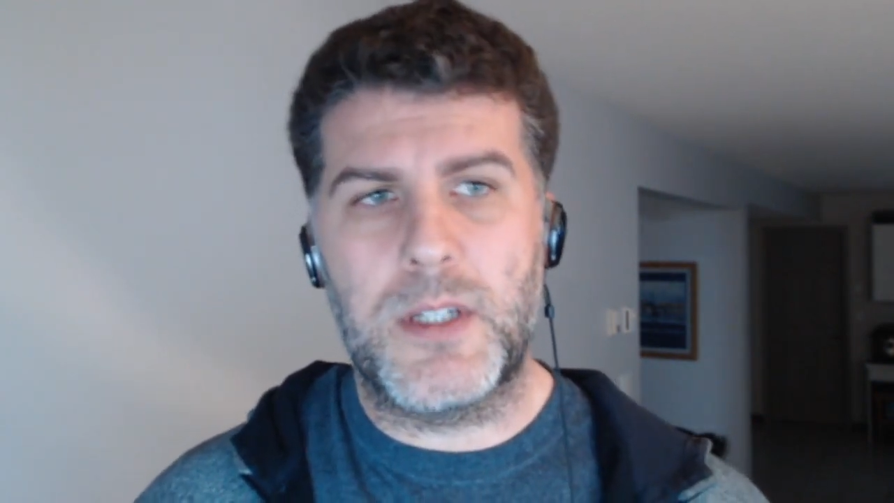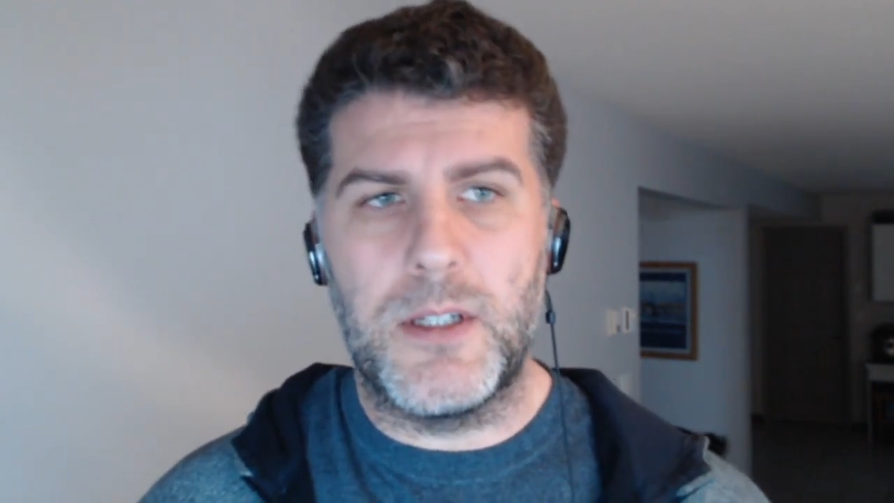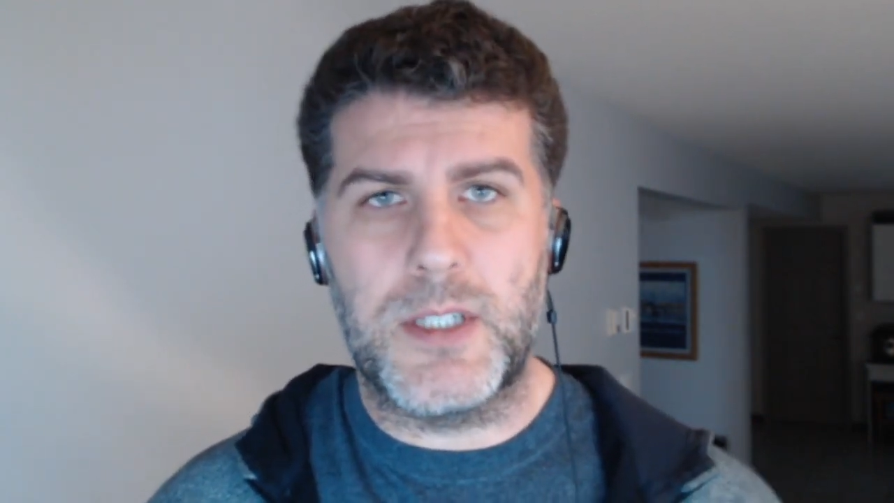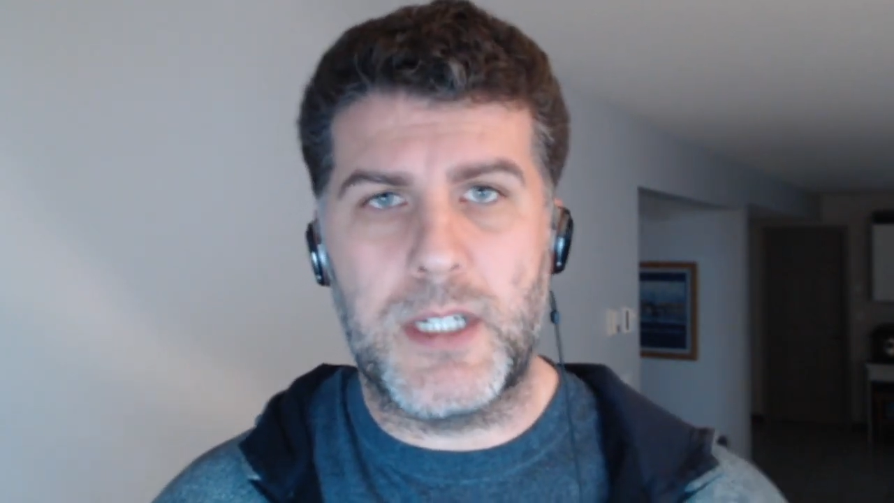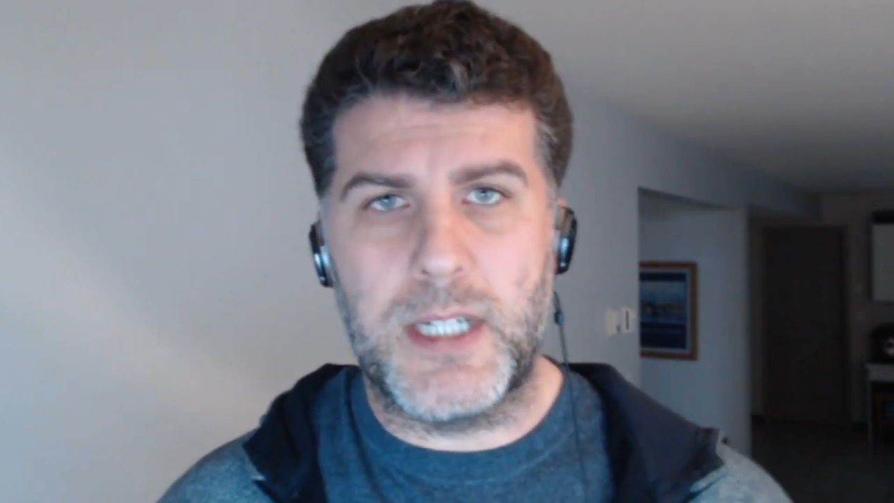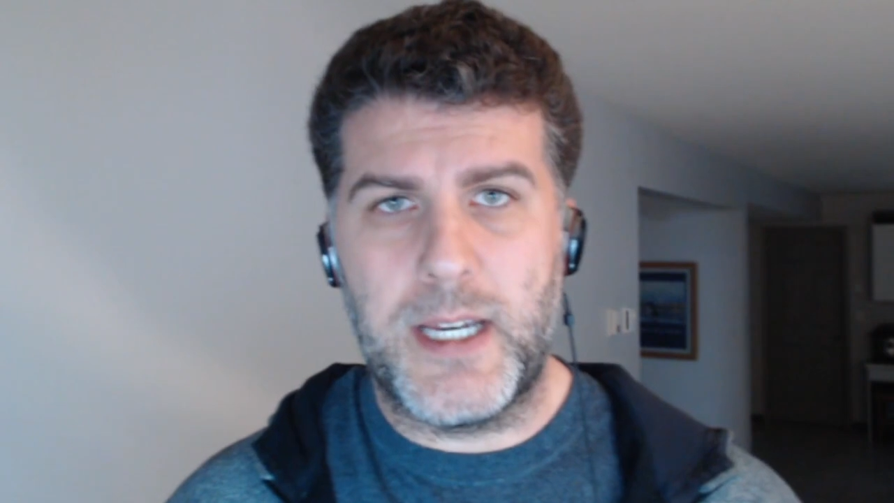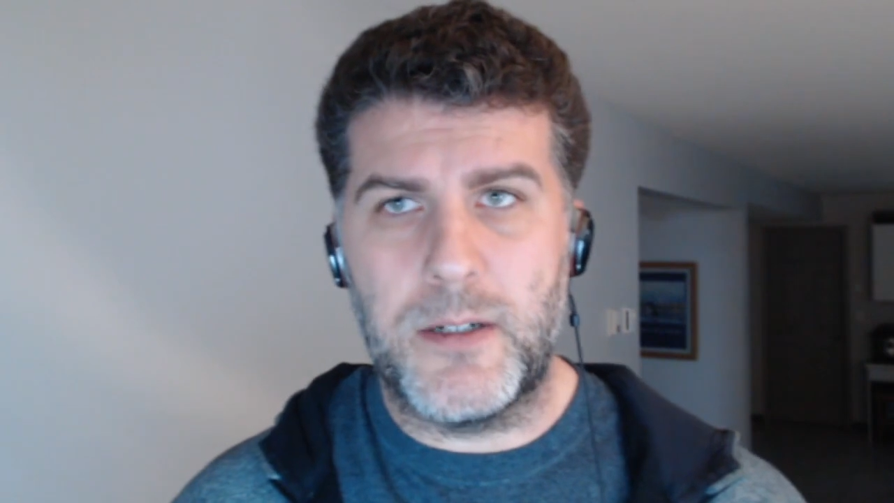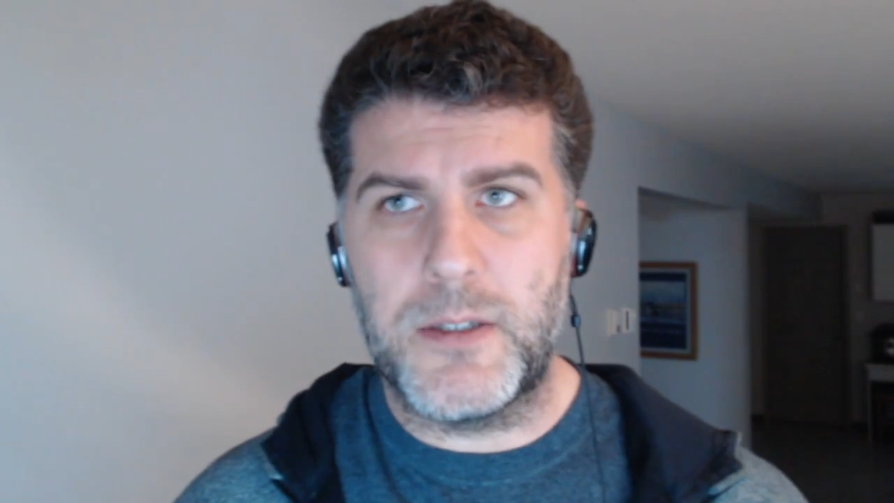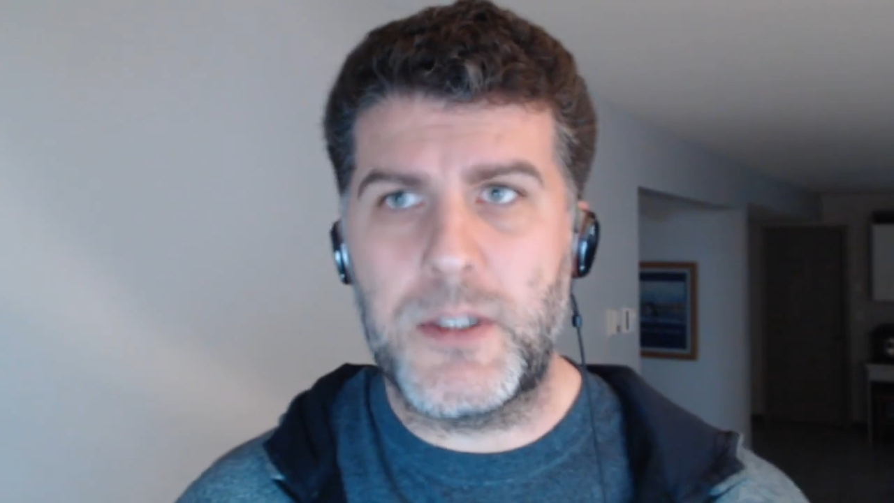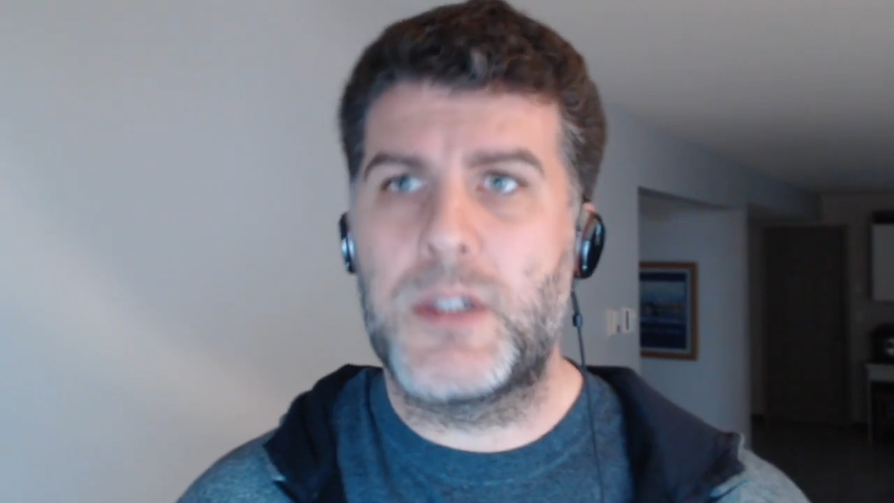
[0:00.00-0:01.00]
closing on a
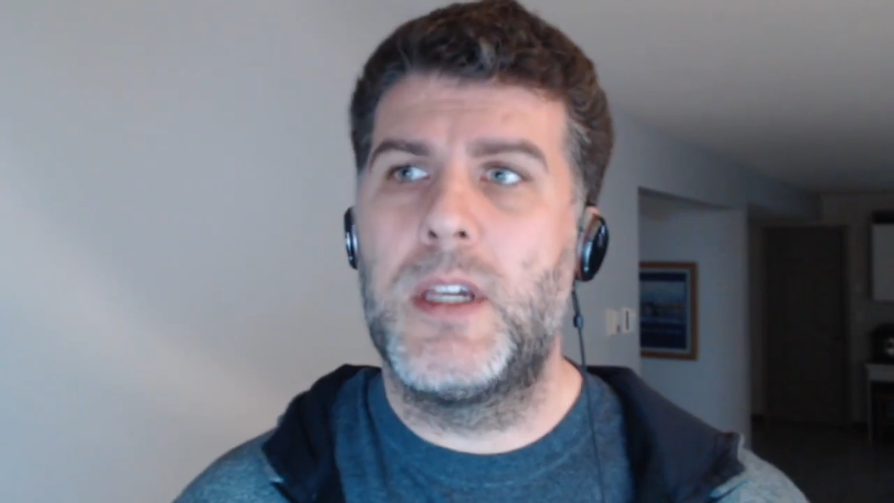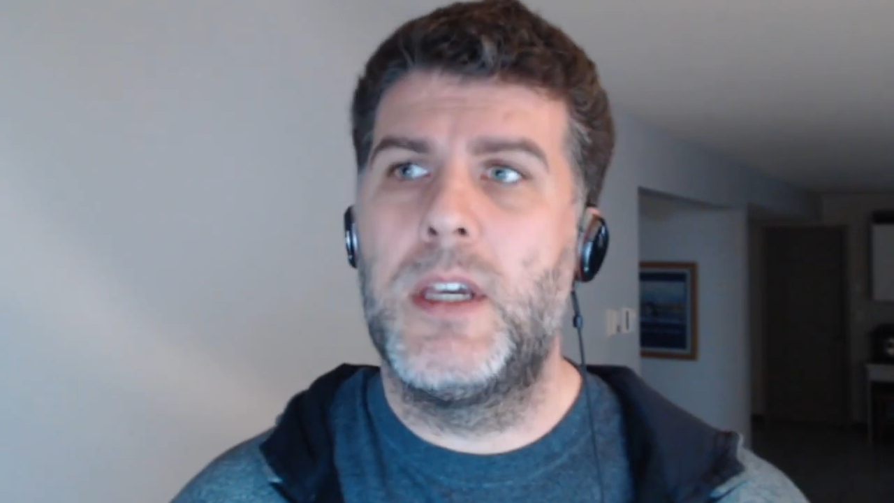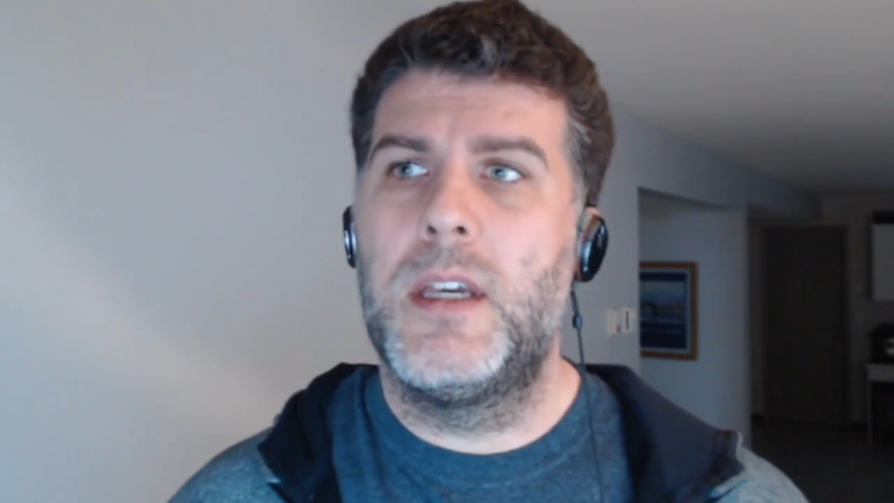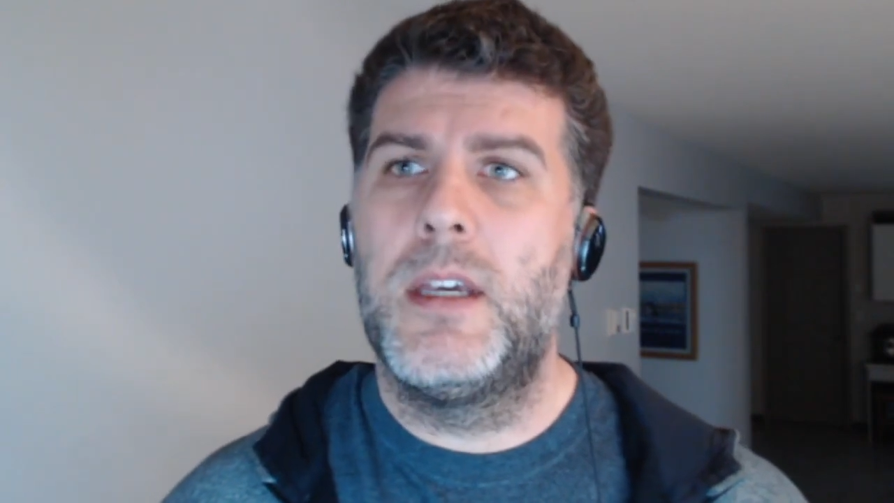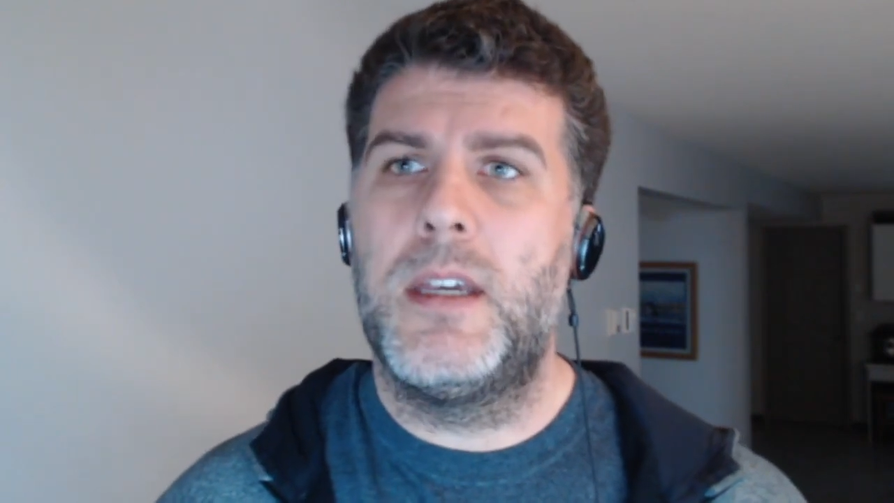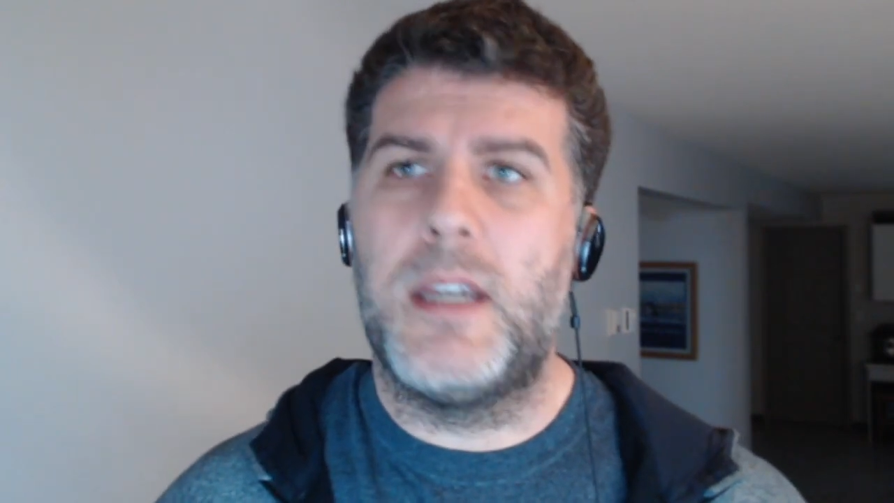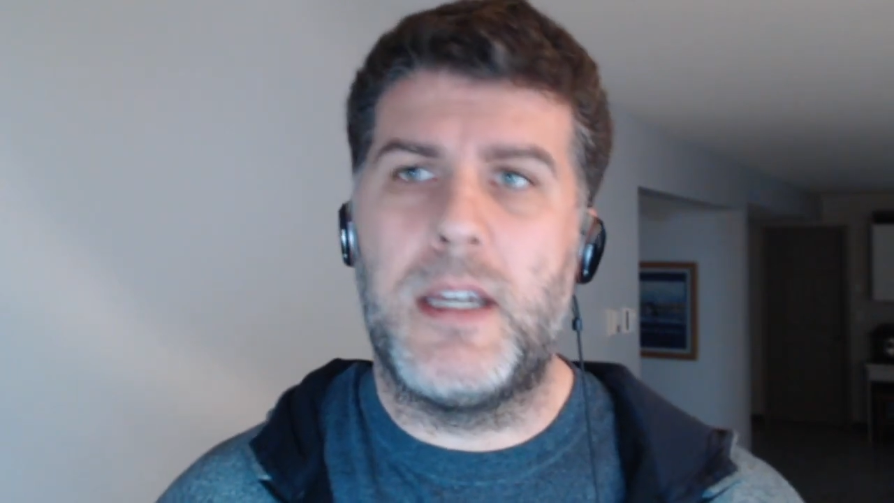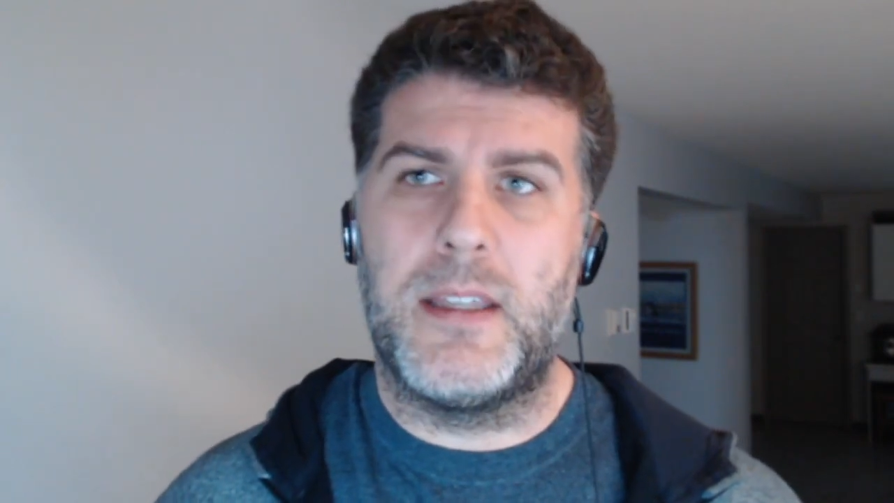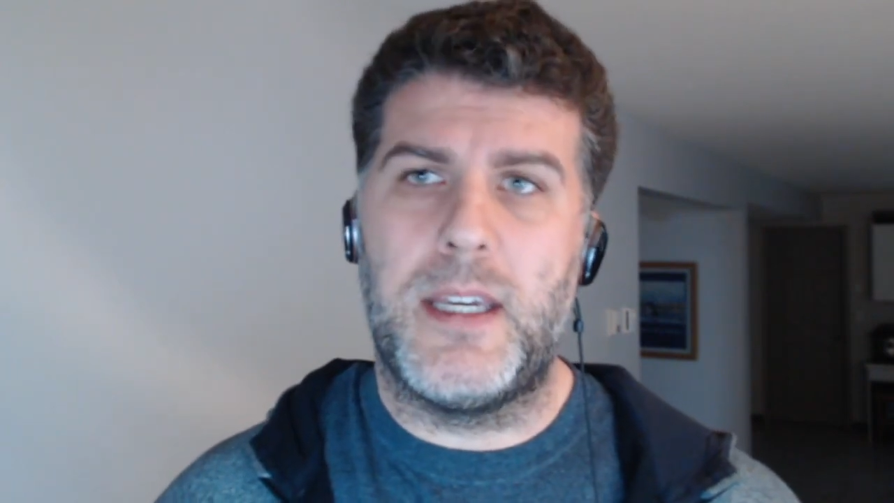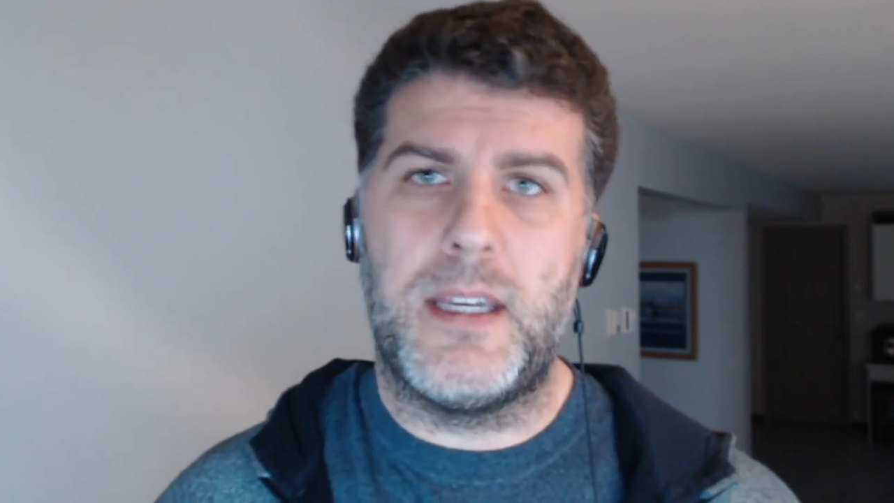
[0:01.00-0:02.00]
house
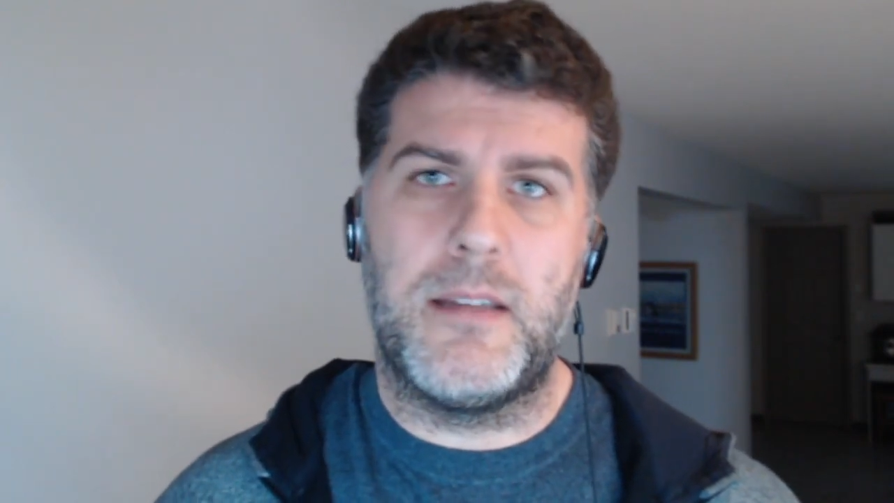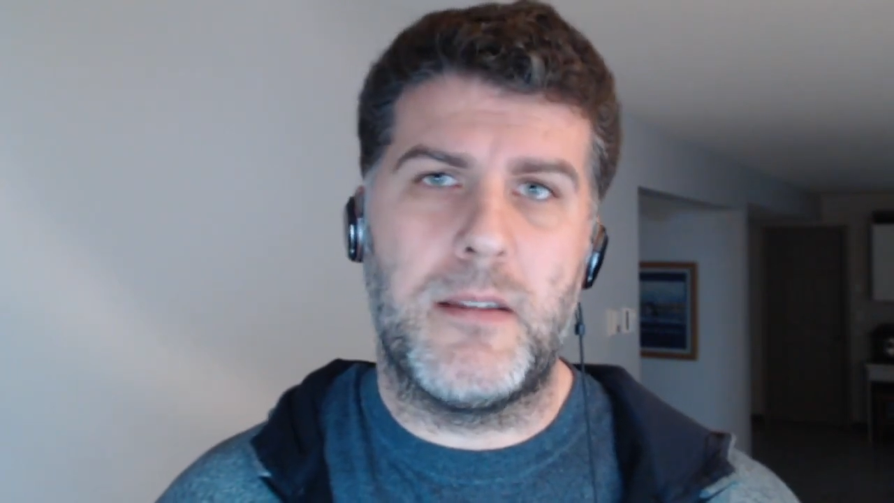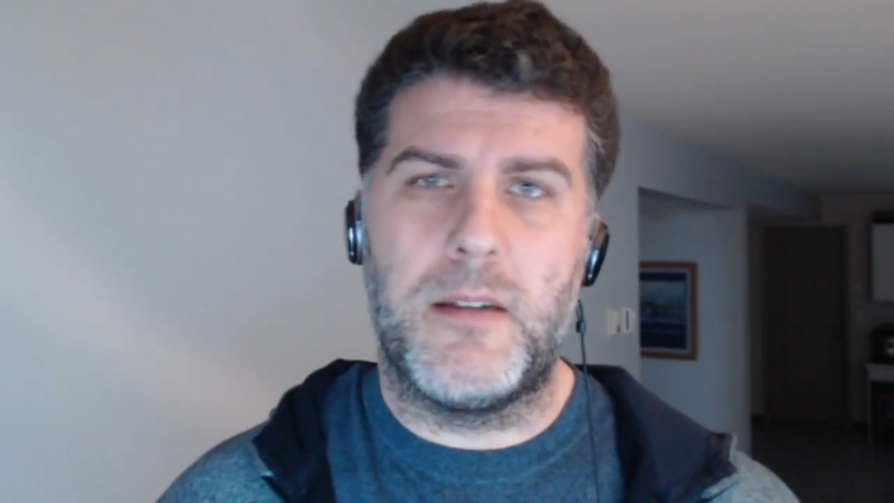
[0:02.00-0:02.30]
and they,